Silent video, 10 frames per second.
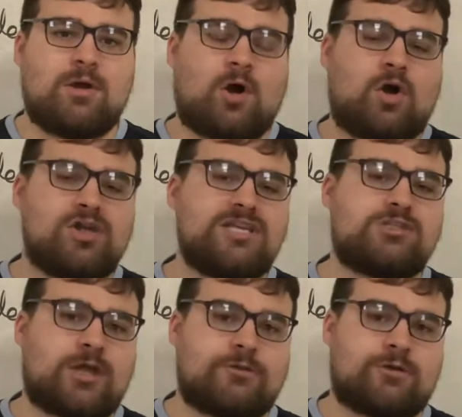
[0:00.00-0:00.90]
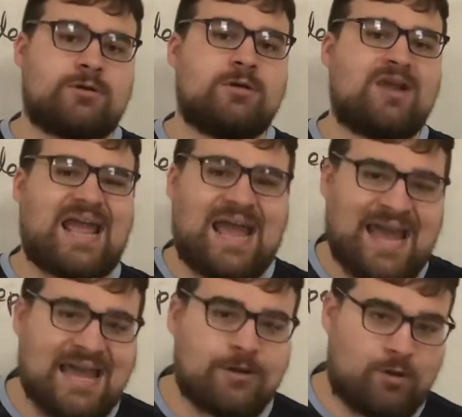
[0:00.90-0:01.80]
on each other
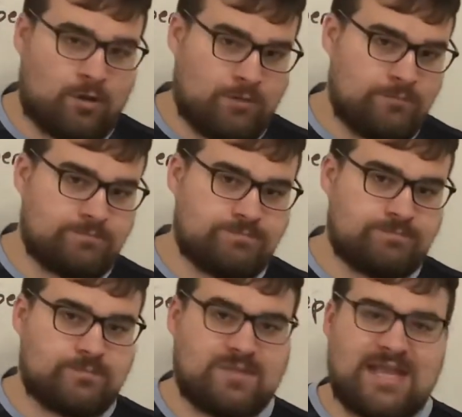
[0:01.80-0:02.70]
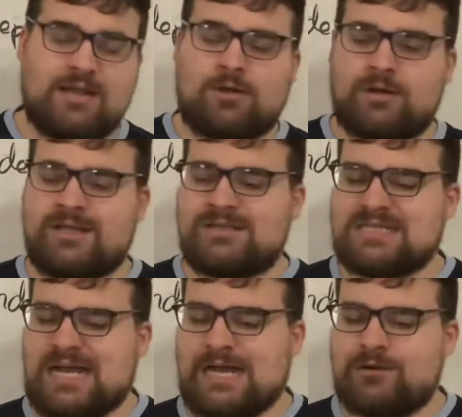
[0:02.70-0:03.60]
at all. They are
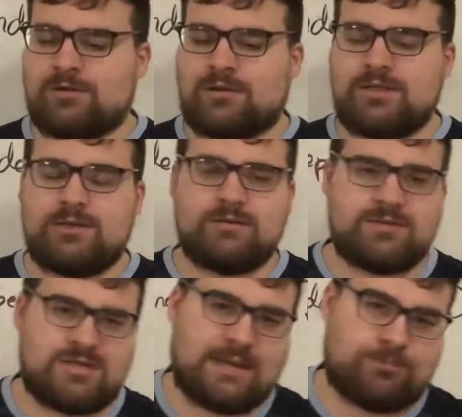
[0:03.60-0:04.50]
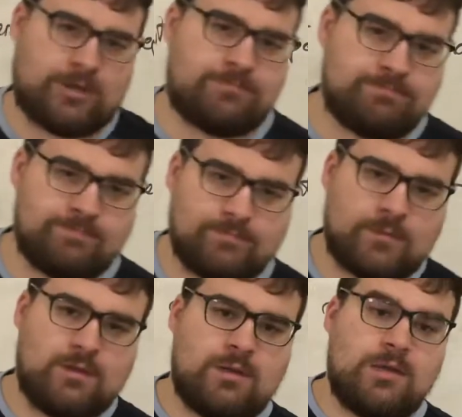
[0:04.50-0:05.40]
entirely separate.
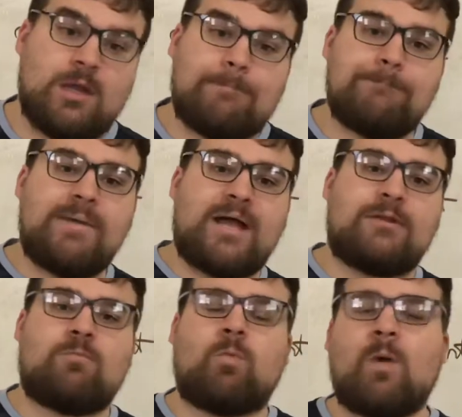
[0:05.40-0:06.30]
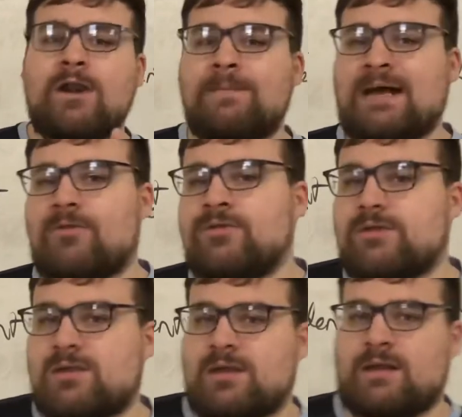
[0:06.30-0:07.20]
But what about the
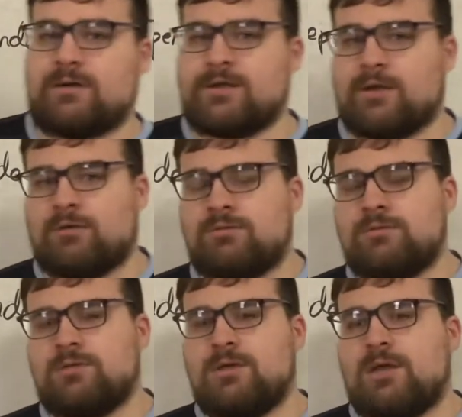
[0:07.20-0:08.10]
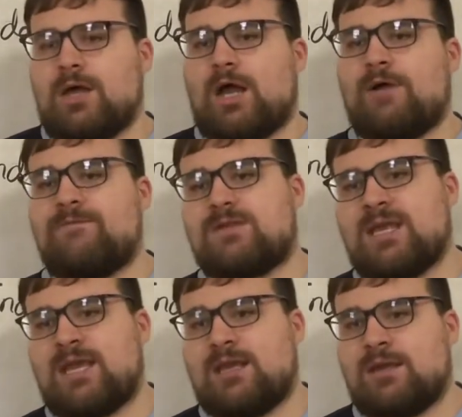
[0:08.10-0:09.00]
scenario of
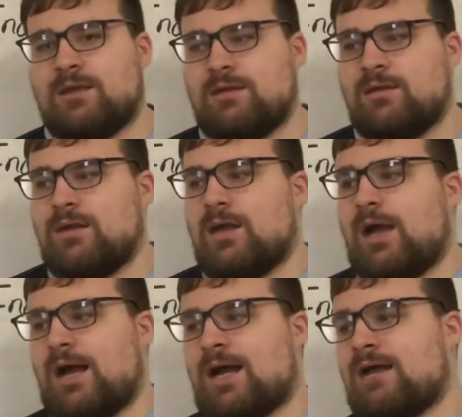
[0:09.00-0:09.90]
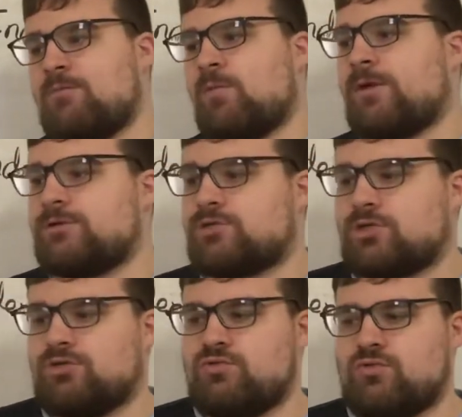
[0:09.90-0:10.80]
saying, I want
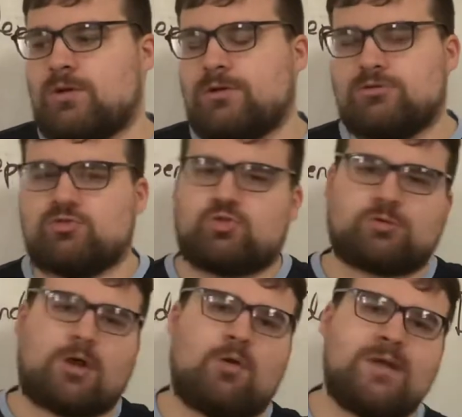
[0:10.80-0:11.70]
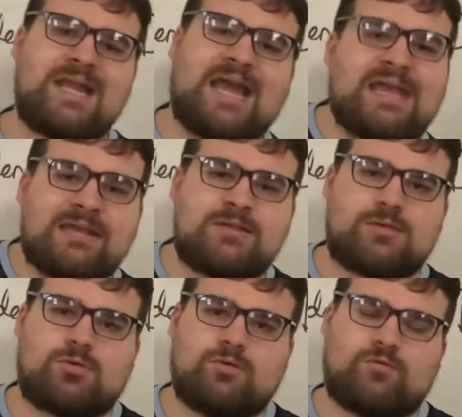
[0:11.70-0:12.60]
to draw an
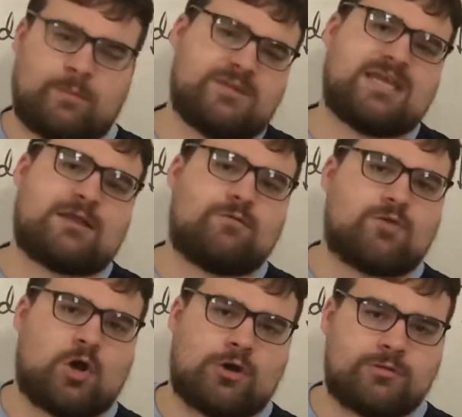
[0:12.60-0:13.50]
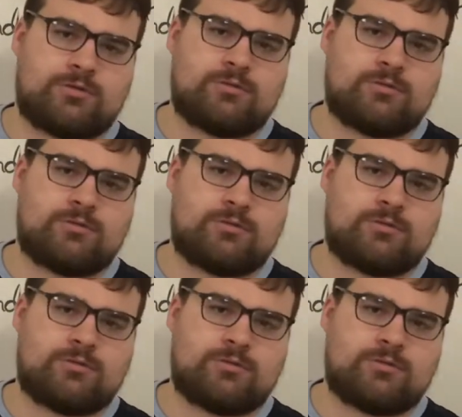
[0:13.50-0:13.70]
ace from a deck of cards.